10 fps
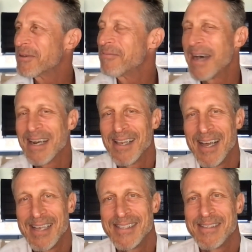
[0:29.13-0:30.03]
It was at
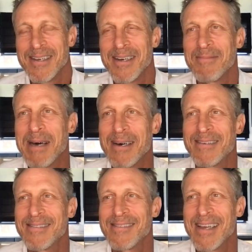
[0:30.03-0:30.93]
Revitalize uh,
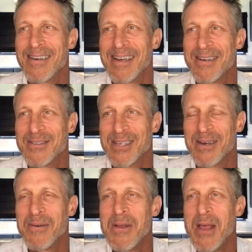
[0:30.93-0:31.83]
about eight or nine years
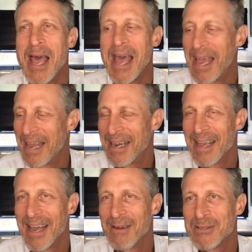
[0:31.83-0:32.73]
ago,
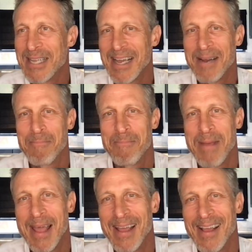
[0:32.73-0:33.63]
and yeah, and I was sitting there. on
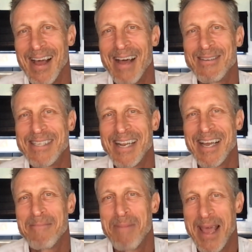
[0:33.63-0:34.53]
a I was
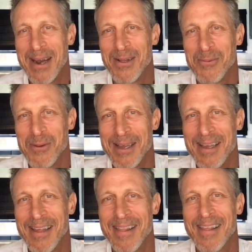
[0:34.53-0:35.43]
sitting on a panel
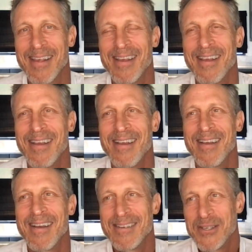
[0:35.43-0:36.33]
with
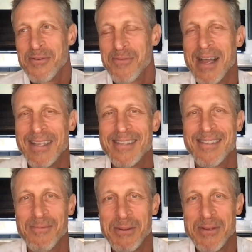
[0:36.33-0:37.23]
uh, two
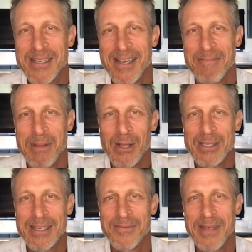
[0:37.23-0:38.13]
friends. Uh, one was a
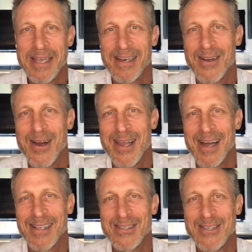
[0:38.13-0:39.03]
militant vegan
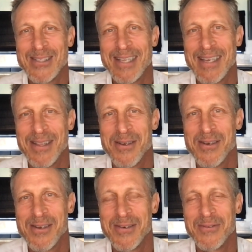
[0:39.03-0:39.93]
cardiologist, and the
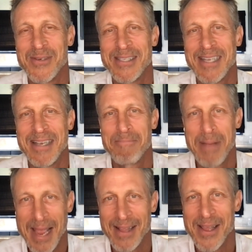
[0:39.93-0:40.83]
other yep. was
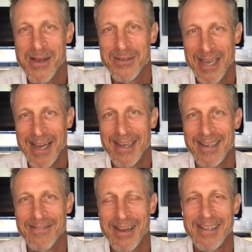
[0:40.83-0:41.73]
a paleo
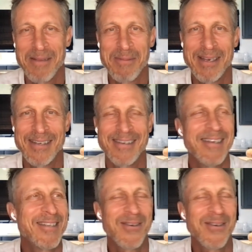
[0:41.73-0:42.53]
doc, Frank Whitman and